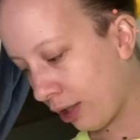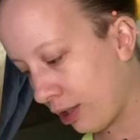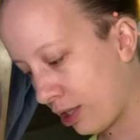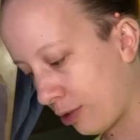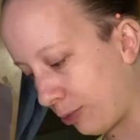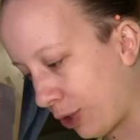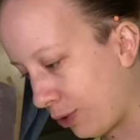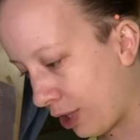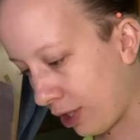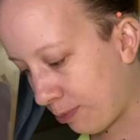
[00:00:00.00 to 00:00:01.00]
some
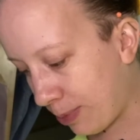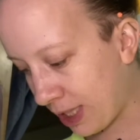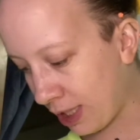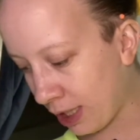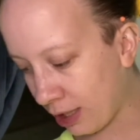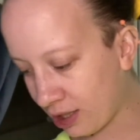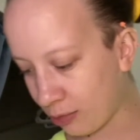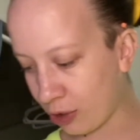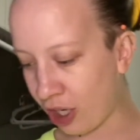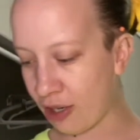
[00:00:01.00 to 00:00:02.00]
Q-tips, some
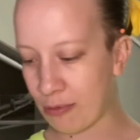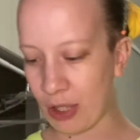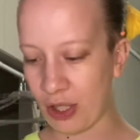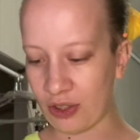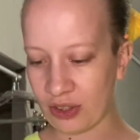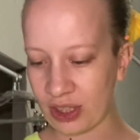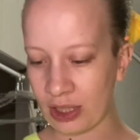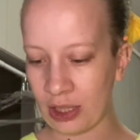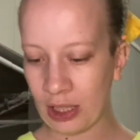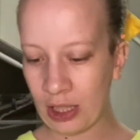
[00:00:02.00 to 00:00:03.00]
cotton balls,
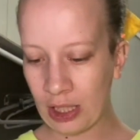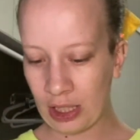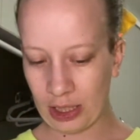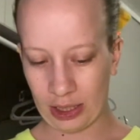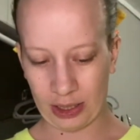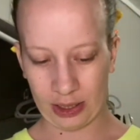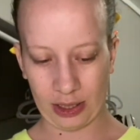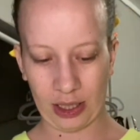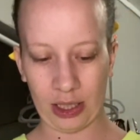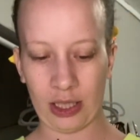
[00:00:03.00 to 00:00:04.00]
and
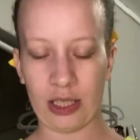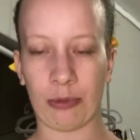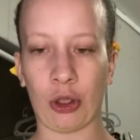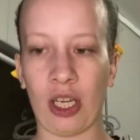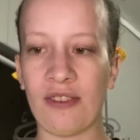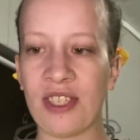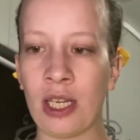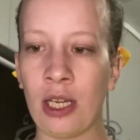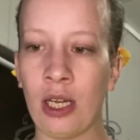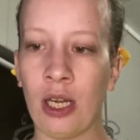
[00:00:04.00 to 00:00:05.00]
some gloves.
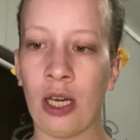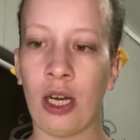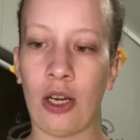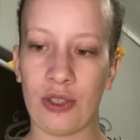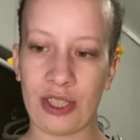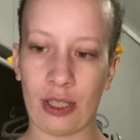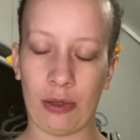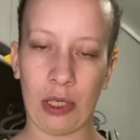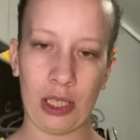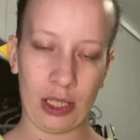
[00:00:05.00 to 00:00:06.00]
Also,
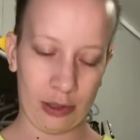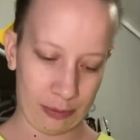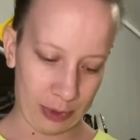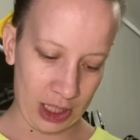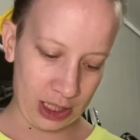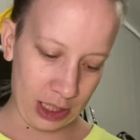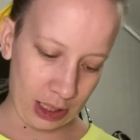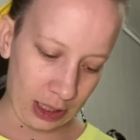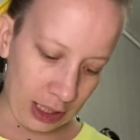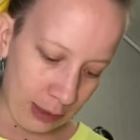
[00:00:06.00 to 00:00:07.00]
please
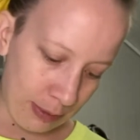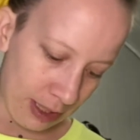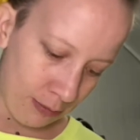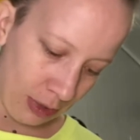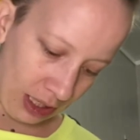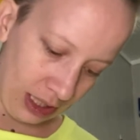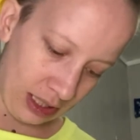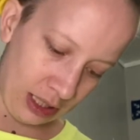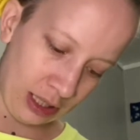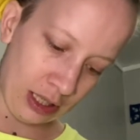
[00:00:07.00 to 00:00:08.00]
keep in mind
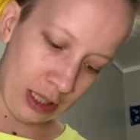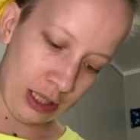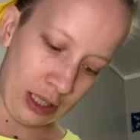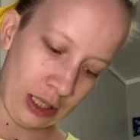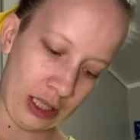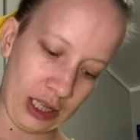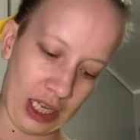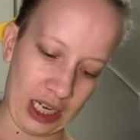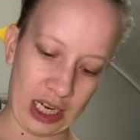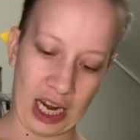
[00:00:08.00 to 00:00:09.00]

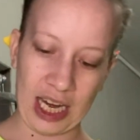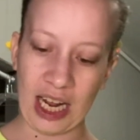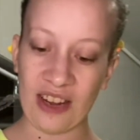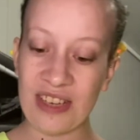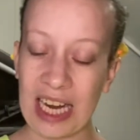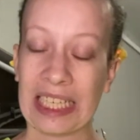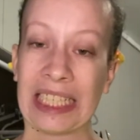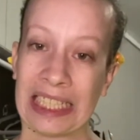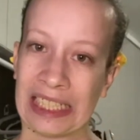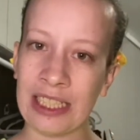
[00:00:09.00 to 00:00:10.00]
that I have not
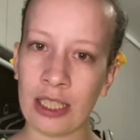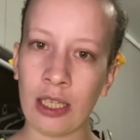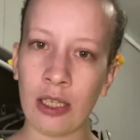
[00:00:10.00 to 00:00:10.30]
eaten